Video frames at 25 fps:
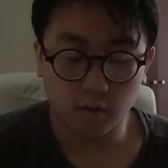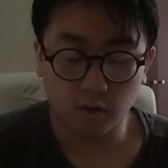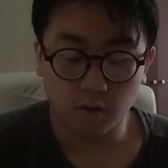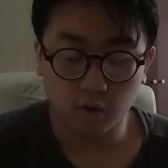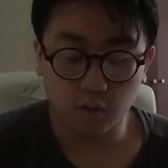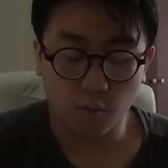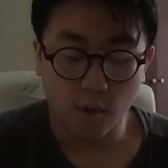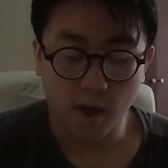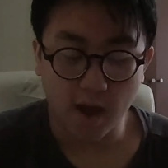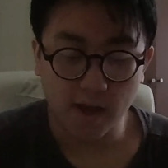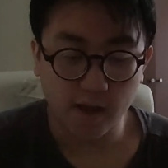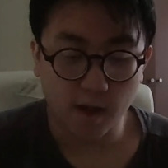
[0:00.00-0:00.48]
the
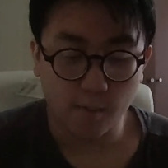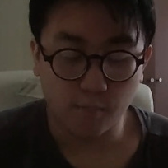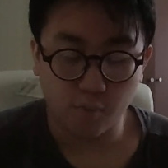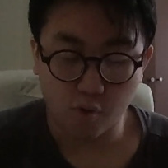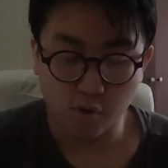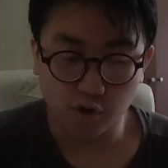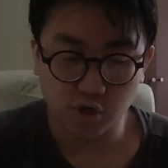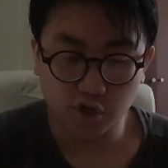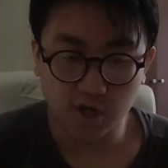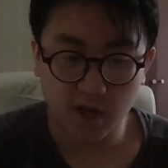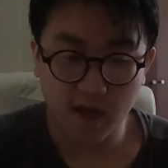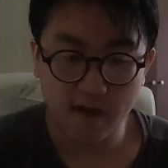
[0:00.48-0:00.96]
way I
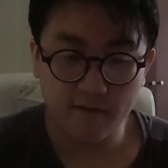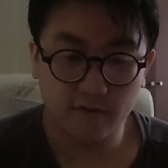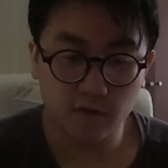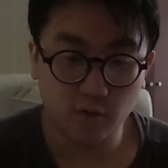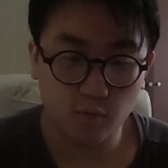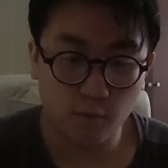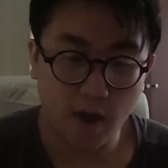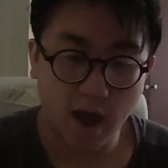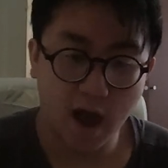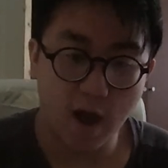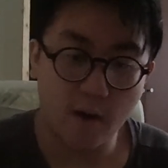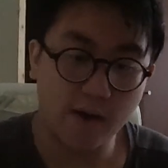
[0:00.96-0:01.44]
approach life and the
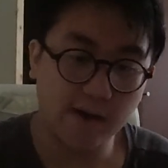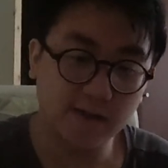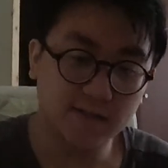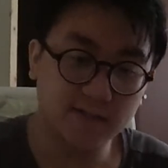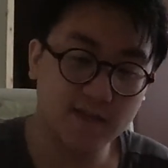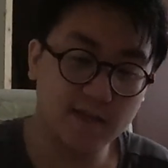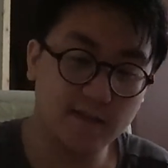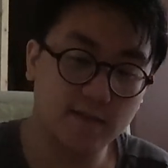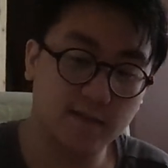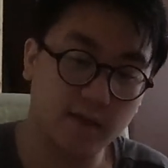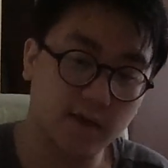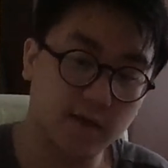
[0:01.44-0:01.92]
way, how I
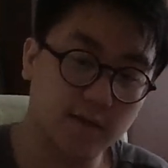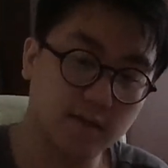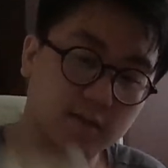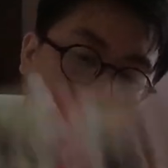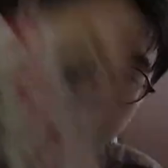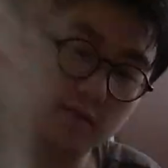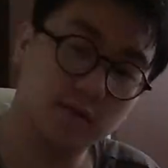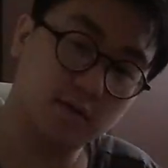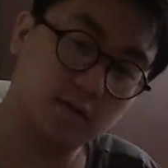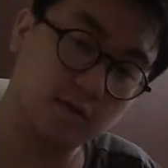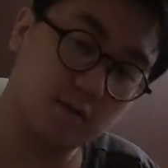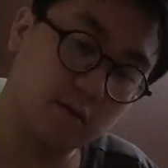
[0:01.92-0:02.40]
see things.